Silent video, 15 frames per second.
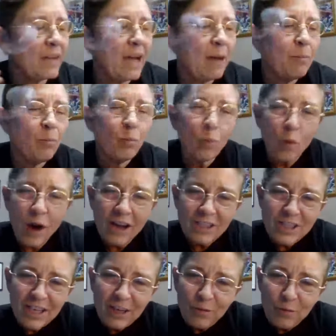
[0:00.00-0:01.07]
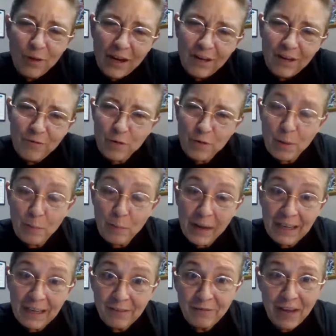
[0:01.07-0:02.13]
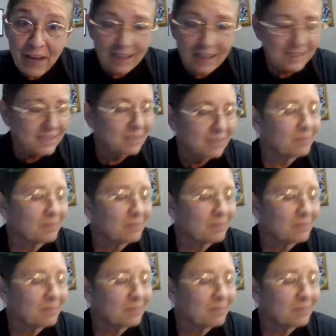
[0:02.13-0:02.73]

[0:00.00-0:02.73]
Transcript: I'm watching and waiting for the pain effects.